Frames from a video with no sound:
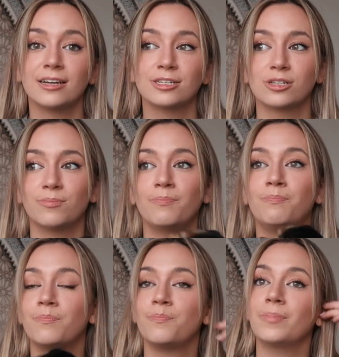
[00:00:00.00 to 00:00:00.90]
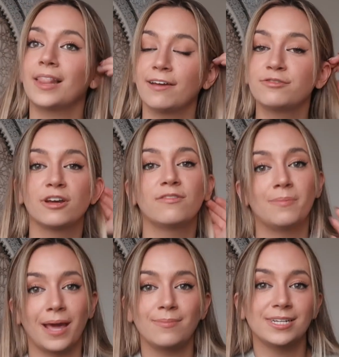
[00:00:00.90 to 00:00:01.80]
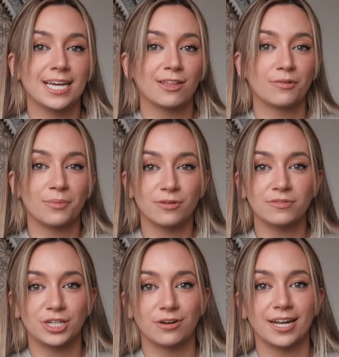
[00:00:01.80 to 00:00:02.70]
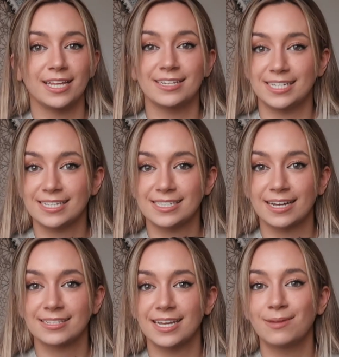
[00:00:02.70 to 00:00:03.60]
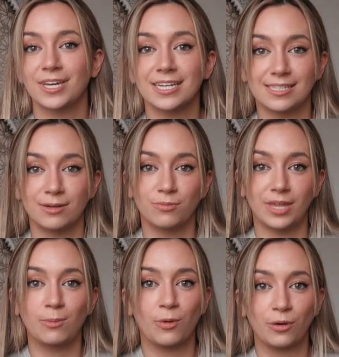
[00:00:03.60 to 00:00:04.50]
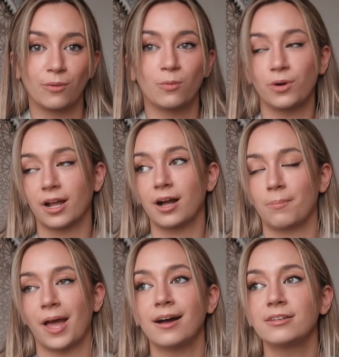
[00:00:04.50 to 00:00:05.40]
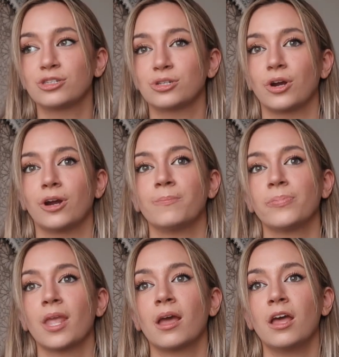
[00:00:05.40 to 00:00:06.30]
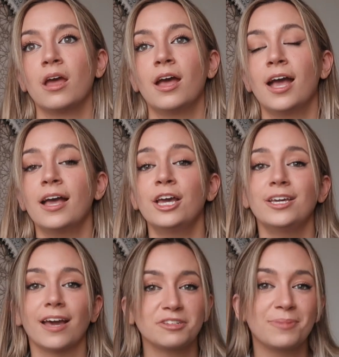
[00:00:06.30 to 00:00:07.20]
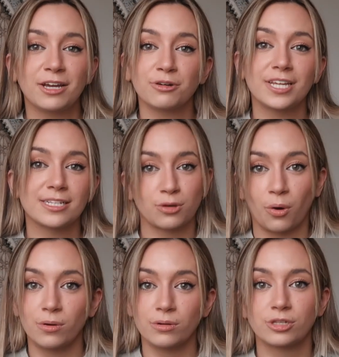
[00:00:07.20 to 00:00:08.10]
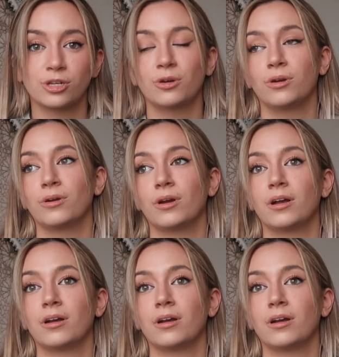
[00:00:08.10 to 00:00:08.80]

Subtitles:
some leftover baby teeth removed during the desexing because they wouldn't come out. So you have to make all these calls. So